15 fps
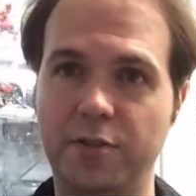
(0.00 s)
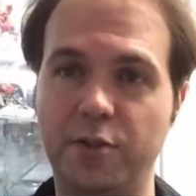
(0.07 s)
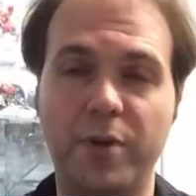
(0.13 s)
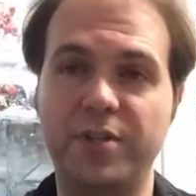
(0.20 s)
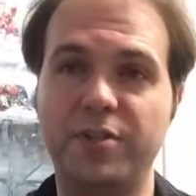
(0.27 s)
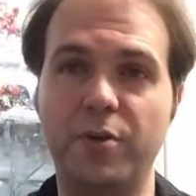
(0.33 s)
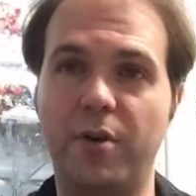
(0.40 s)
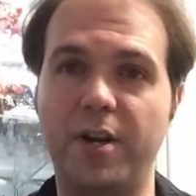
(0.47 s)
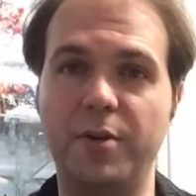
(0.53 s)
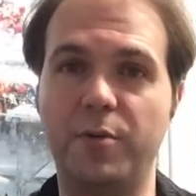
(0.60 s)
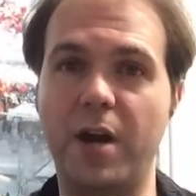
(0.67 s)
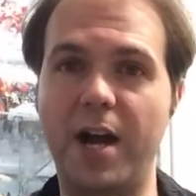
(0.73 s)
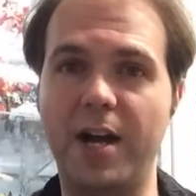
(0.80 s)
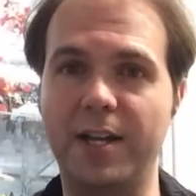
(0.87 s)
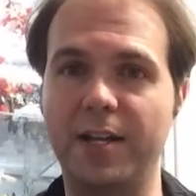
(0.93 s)
Toy
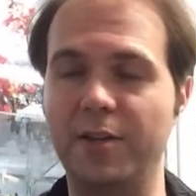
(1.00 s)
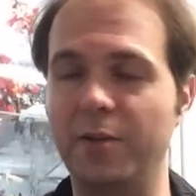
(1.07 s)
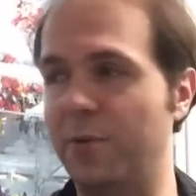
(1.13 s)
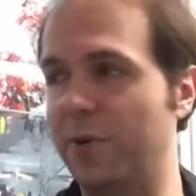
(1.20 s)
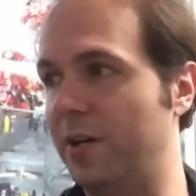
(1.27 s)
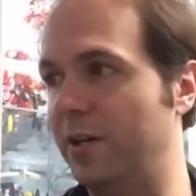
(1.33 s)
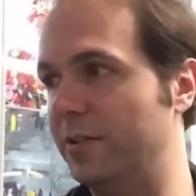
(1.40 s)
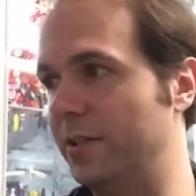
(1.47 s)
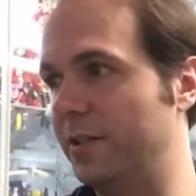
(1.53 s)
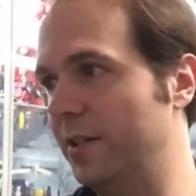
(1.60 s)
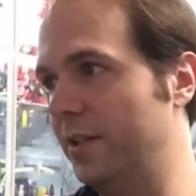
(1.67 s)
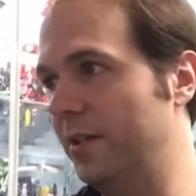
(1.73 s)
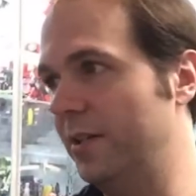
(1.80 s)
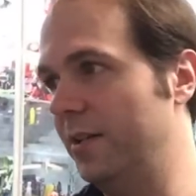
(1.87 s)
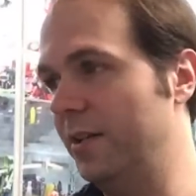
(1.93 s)
Story rocking the world.
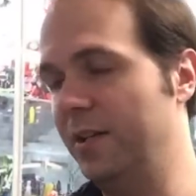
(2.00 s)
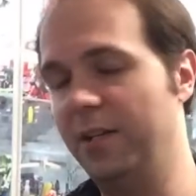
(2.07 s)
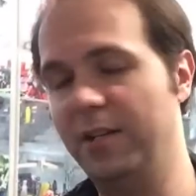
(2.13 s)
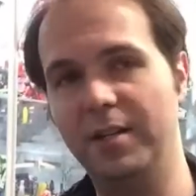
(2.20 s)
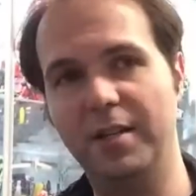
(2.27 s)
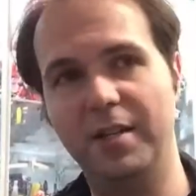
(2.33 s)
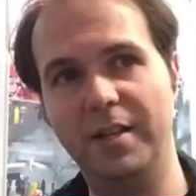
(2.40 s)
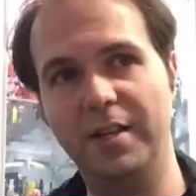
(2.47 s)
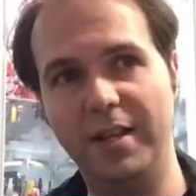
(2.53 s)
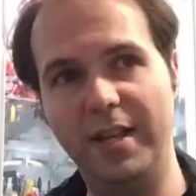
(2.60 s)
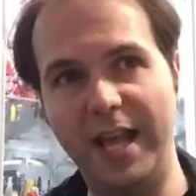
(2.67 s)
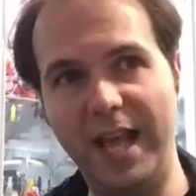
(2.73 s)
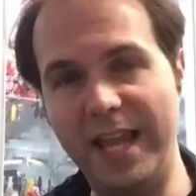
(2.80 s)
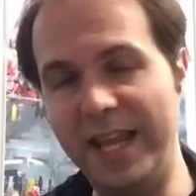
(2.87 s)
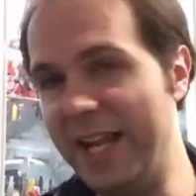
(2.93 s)

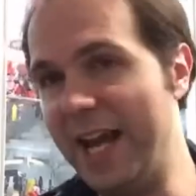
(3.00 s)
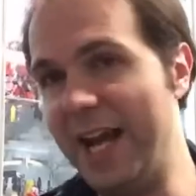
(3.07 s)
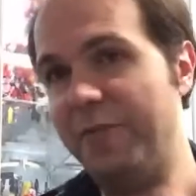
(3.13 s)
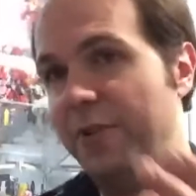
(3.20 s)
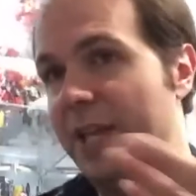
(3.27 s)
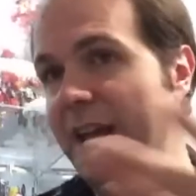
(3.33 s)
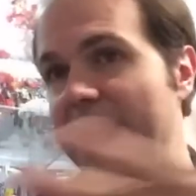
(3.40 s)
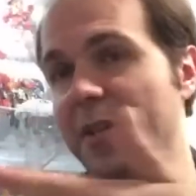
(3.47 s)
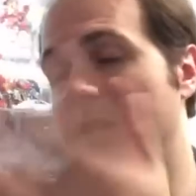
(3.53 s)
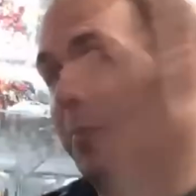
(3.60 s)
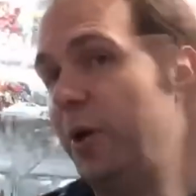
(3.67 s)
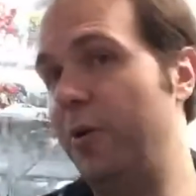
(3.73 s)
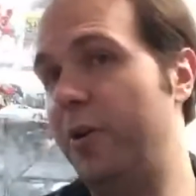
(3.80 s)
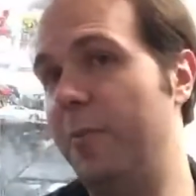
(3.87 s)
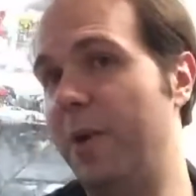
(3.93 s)
And then after that,
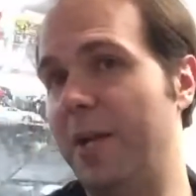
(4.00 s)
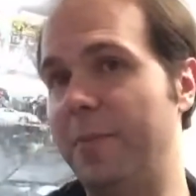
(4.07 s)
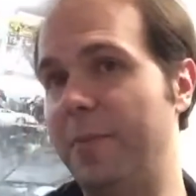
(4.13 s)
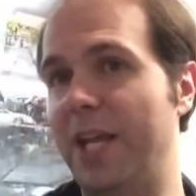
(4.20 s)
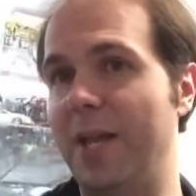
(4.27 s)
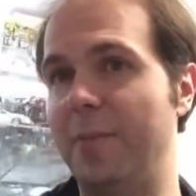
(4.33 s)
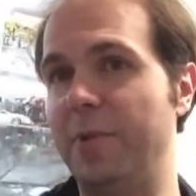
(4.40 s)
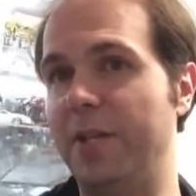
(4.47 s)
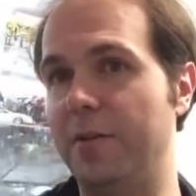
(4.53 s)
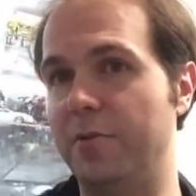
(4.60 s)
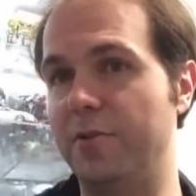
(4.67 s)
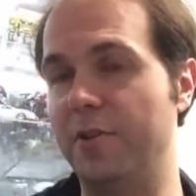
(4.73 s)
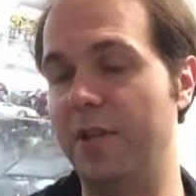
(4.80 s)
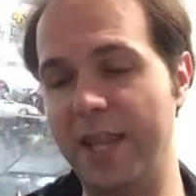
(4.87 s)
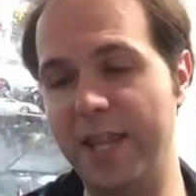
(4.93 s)
then Pokemon became huge.